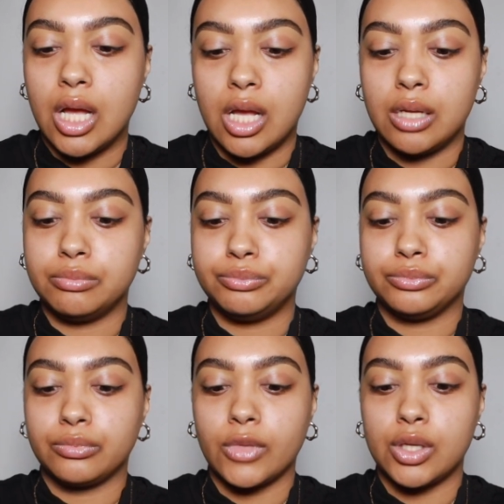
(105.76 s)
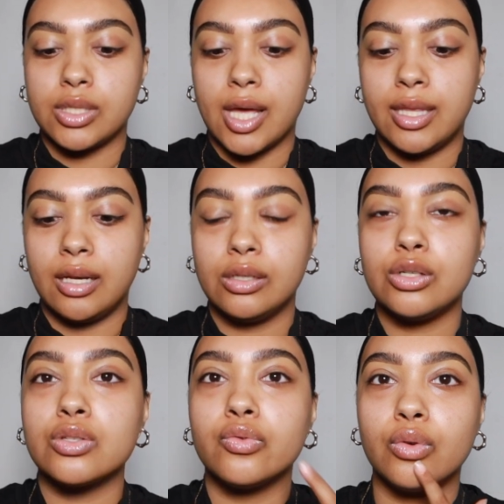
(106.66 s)
So I then,
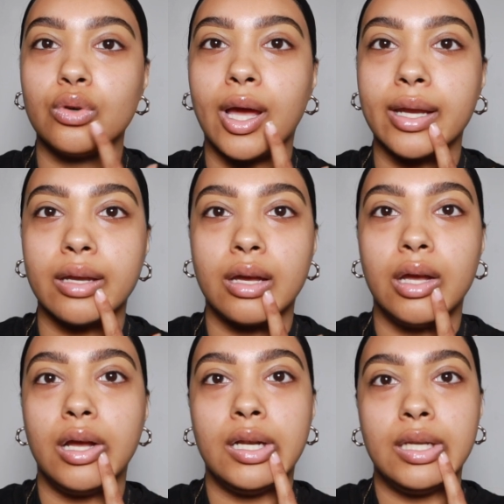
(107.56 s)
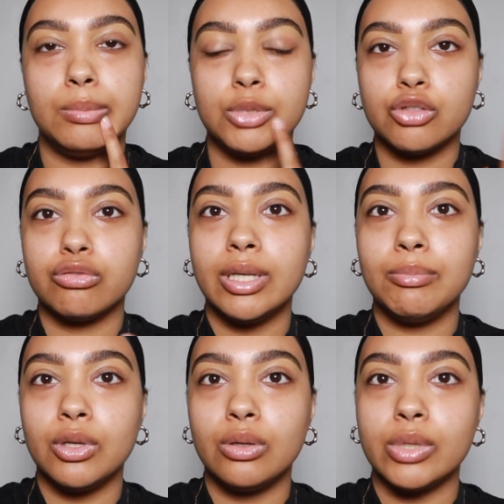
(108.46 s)
just for like a lip
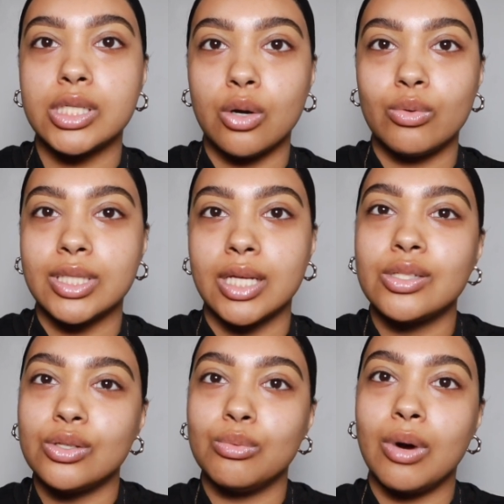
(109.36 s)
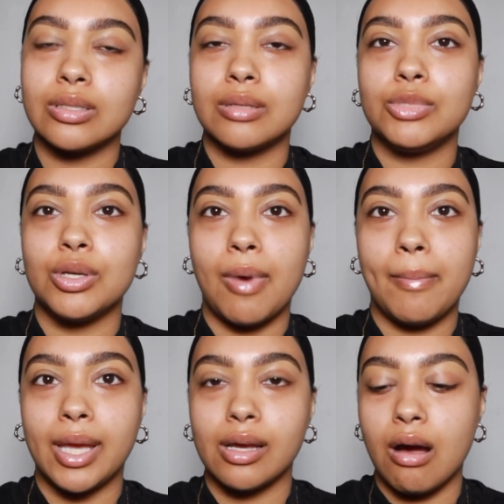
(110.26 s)
treatment, which I always like to do whilst I'm doing my
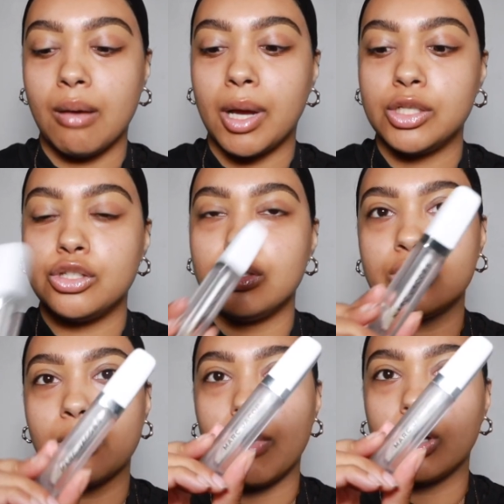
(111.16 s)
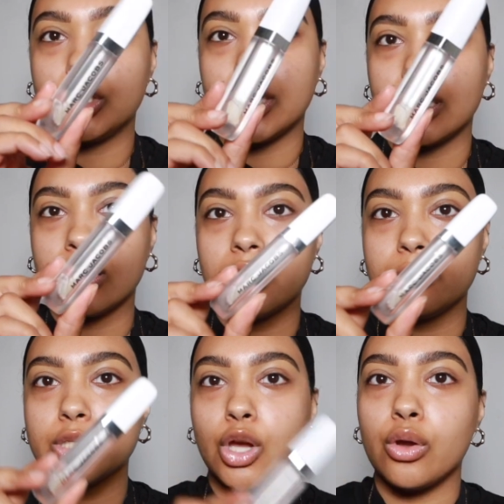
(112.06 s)
makeup, I just use the Marc
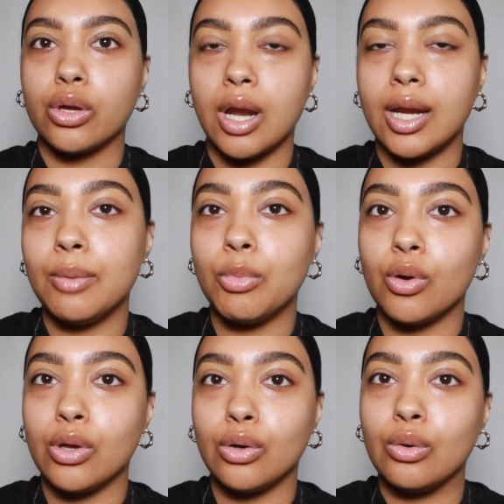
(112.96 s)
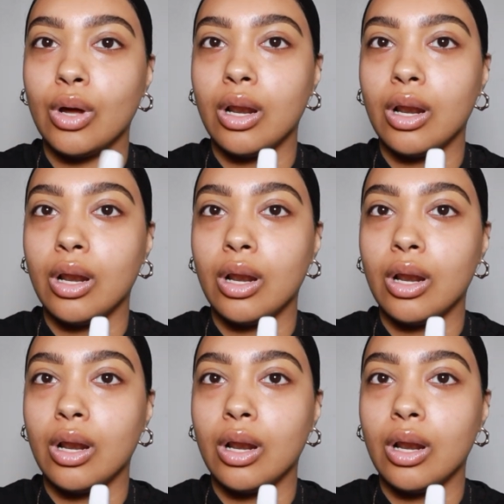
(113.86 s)
Jacobs coconut lip oil.